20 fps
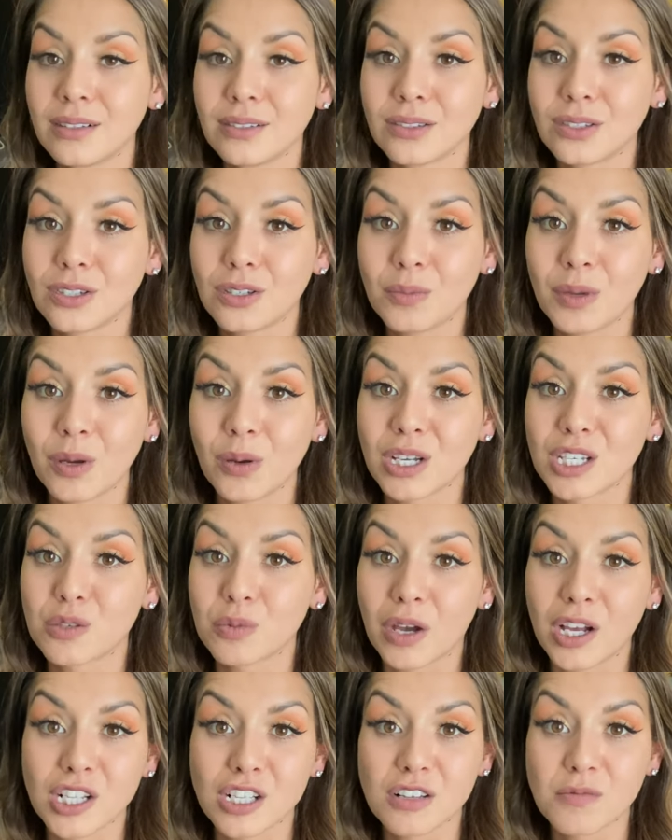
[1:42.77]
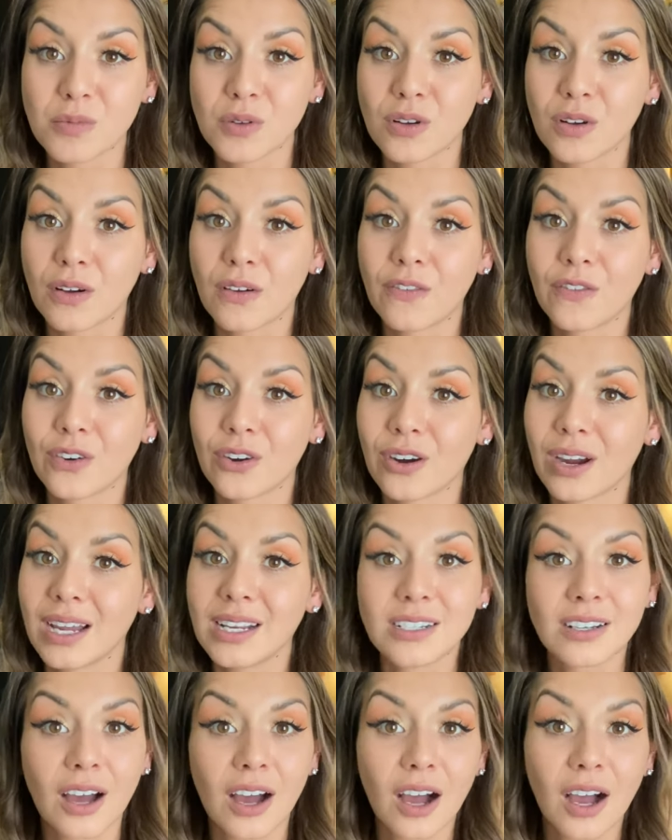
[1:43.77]
to be responsible for a
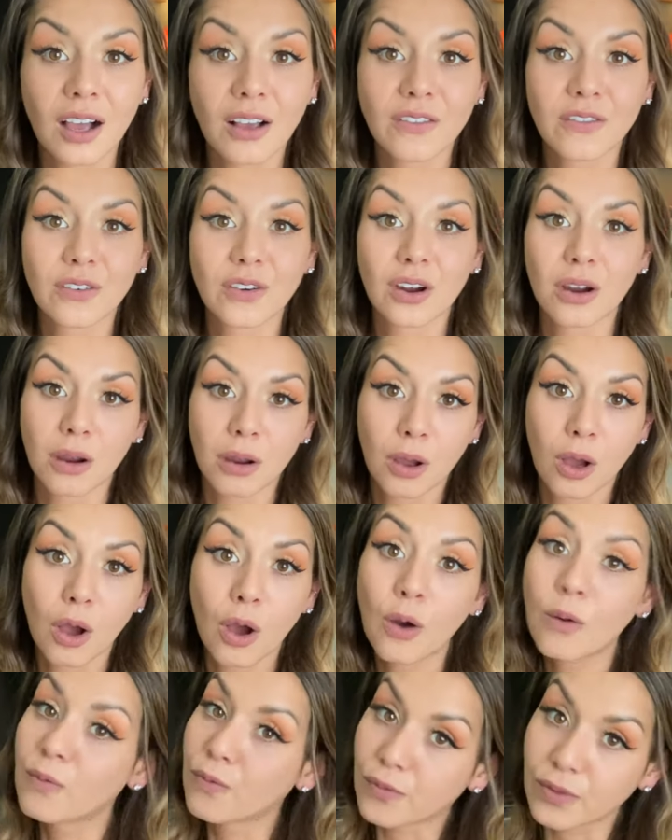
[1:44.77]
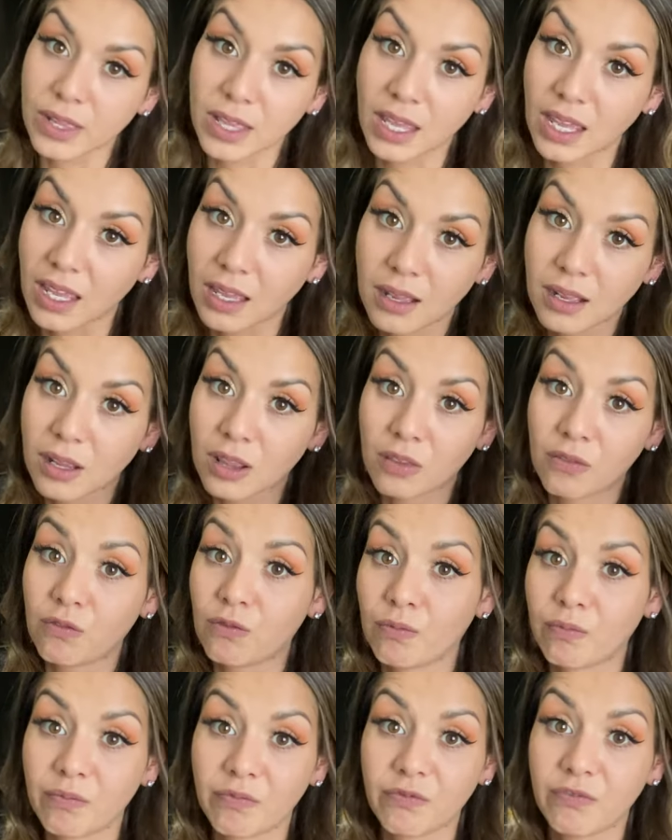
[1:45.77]
dog for hopefully
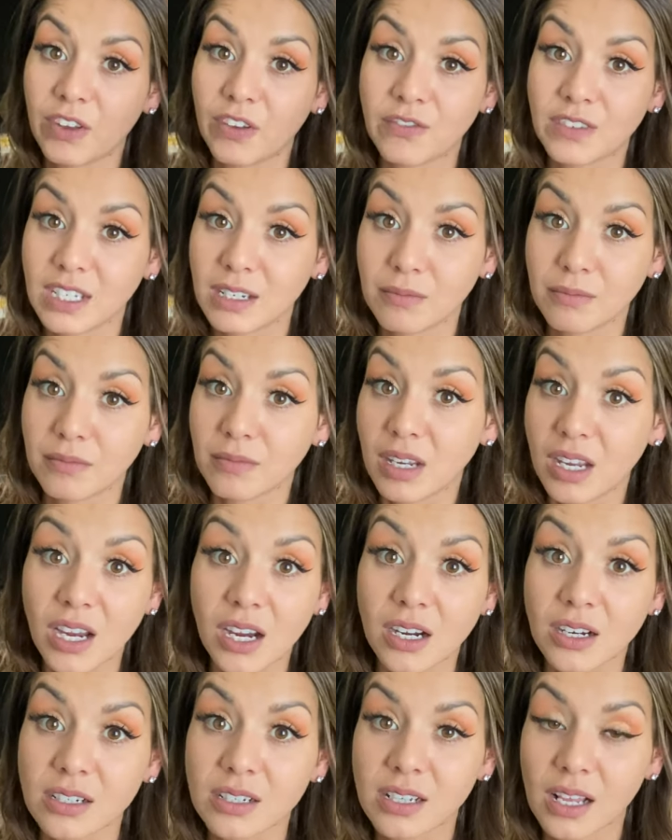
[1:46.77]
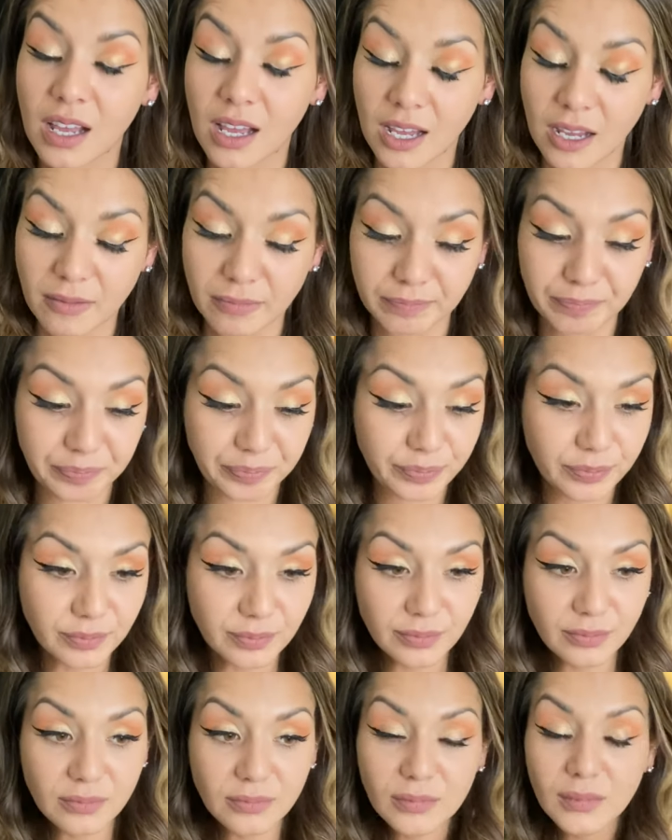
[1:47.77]
15 years.
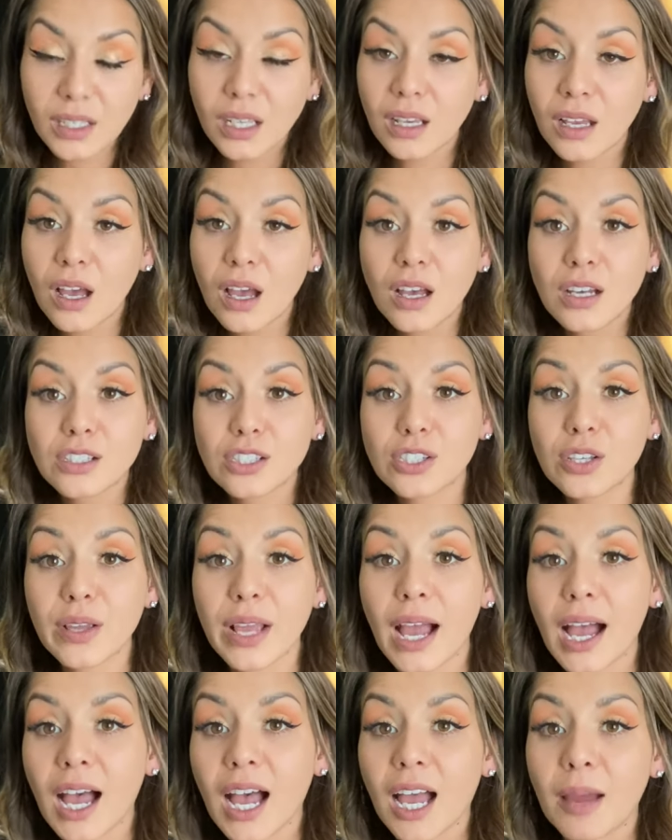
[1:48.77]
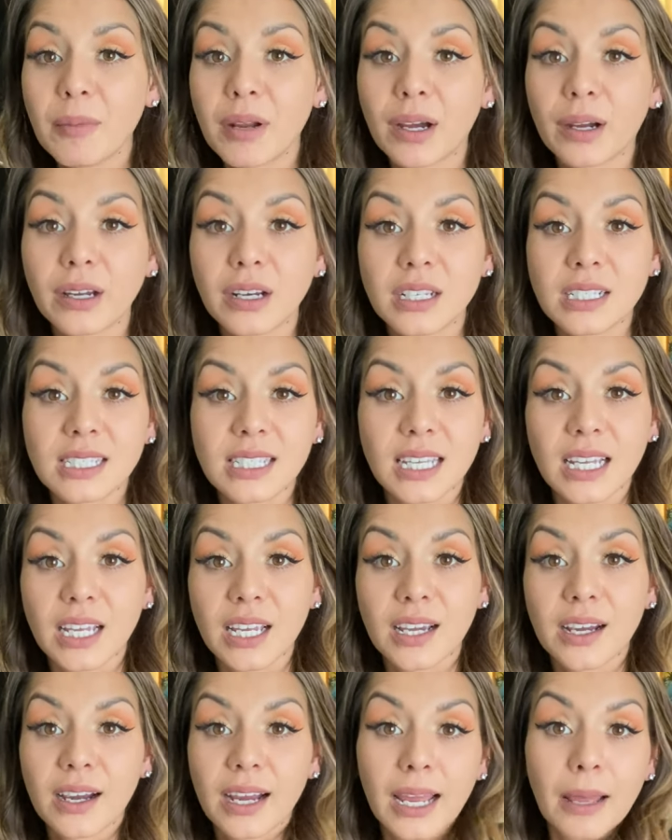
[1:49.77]
So yeah, I'm not gonna sit
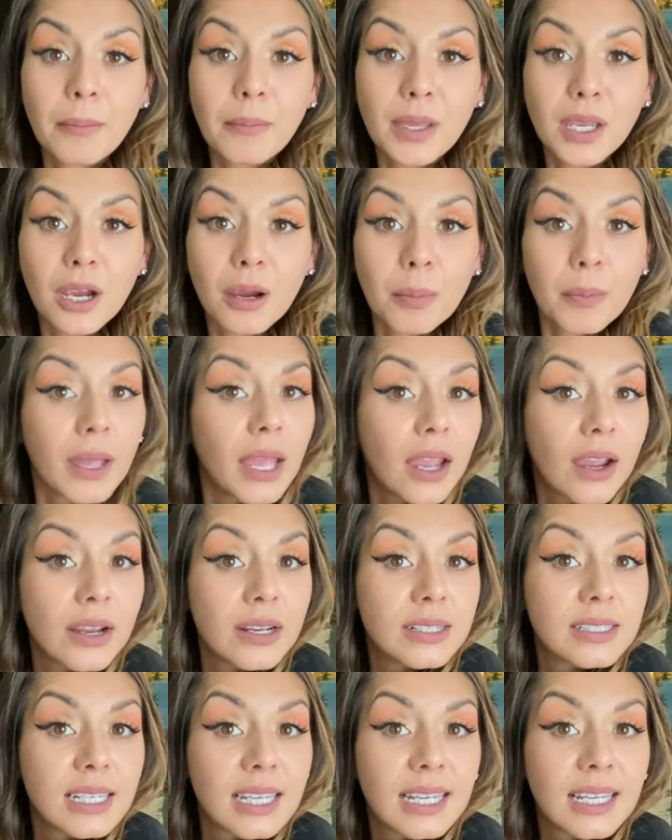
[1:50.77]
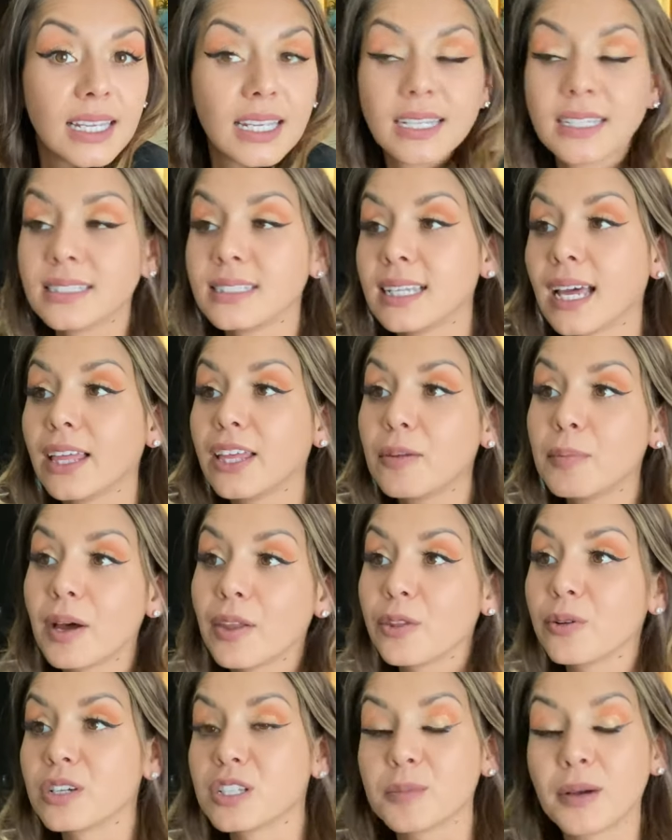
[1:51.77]
here and be your parent and tell you about
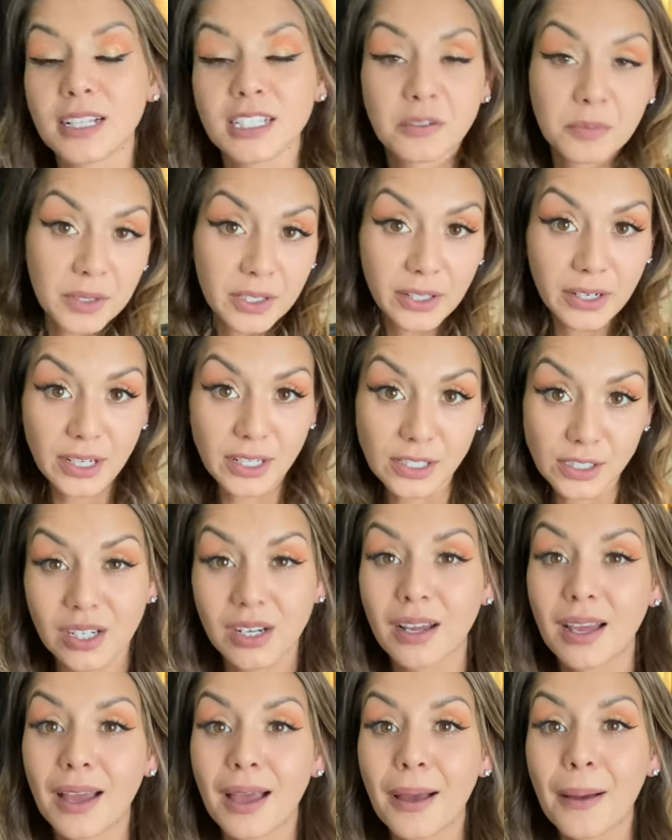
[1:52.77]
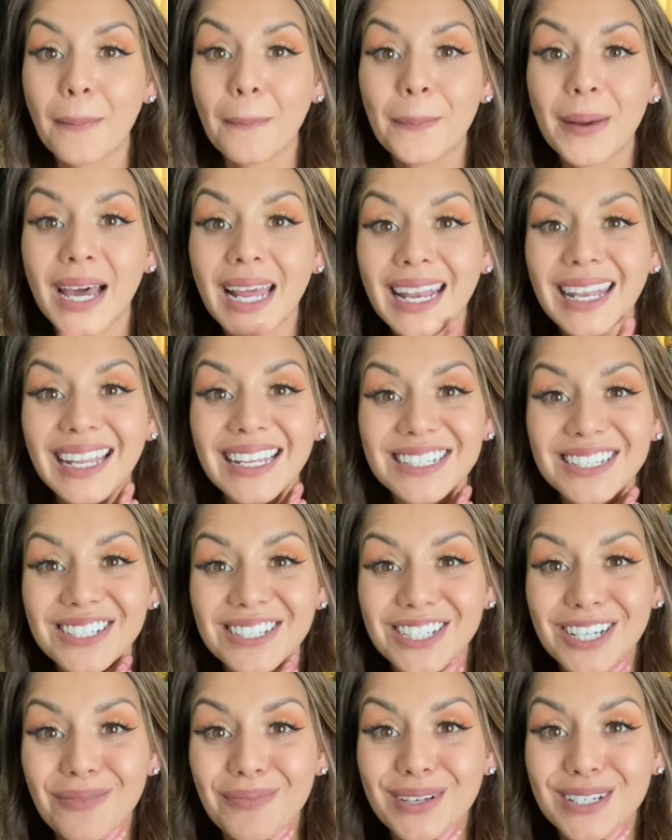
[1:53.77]
the responsibilities, but let's just
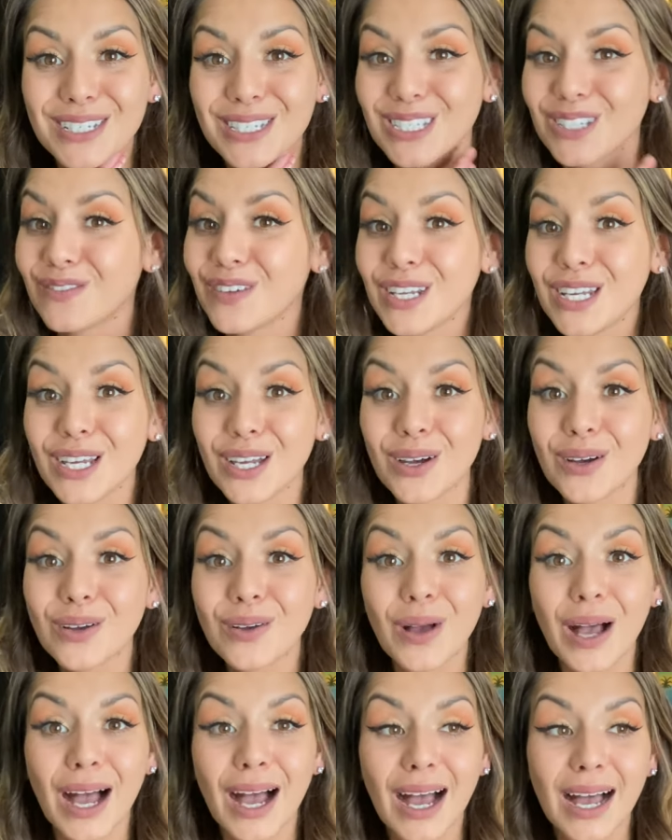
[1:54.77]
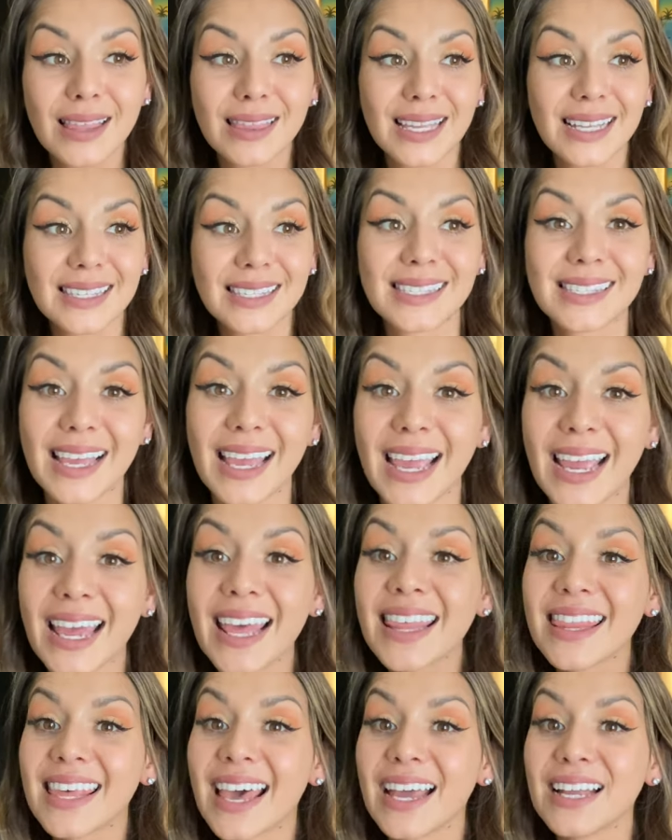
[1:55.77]
jump into this video. Let's
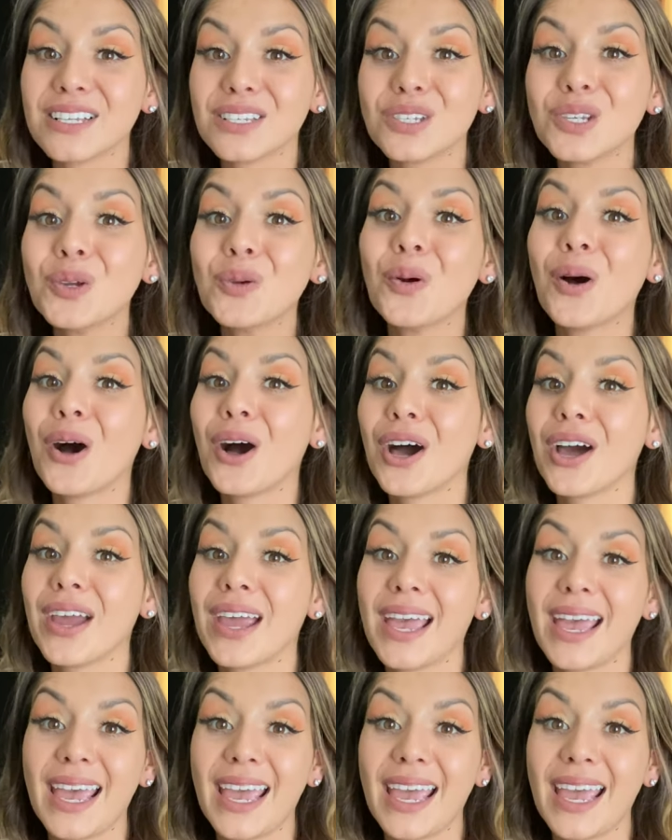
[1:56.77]
say that you are